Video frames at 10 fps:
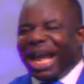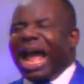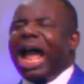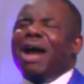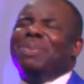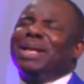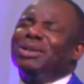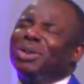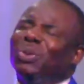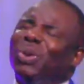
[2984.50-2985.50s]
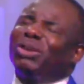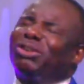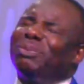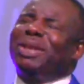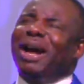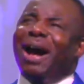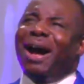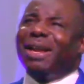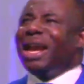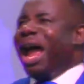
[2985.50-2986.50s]
I began to worship
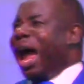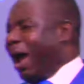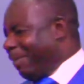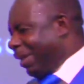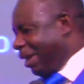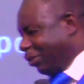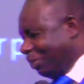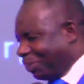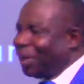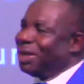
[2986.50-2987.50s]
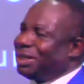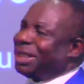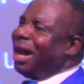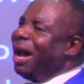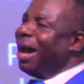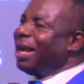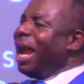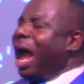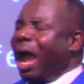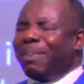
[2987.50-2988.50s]
God. I began to praise God.
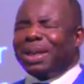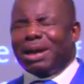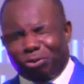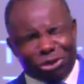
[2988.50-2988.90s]
I began